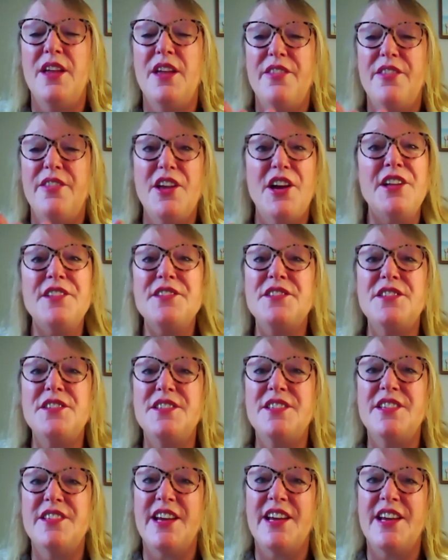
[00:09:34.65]
the answer
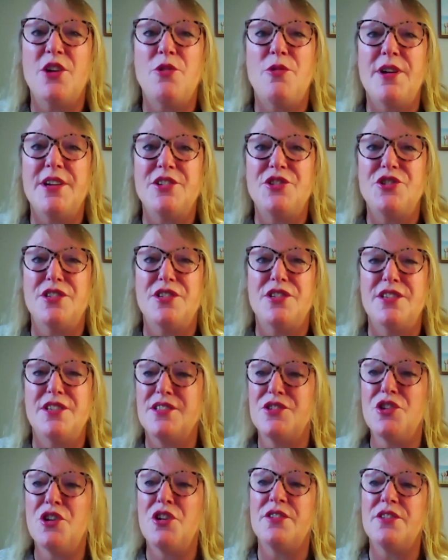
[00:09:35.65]
to that question
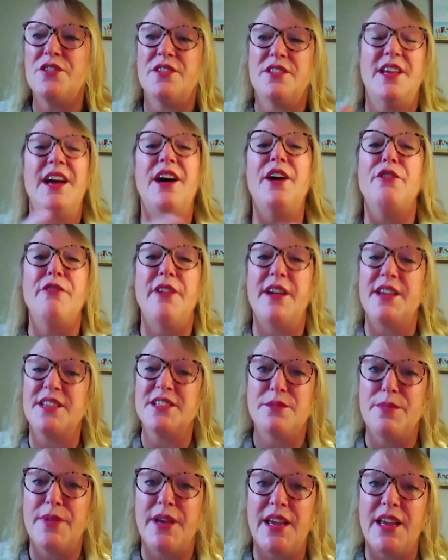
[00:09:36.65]
is not our
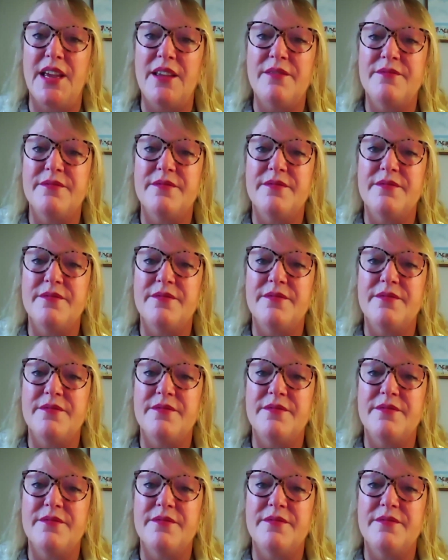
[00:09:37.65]
resume.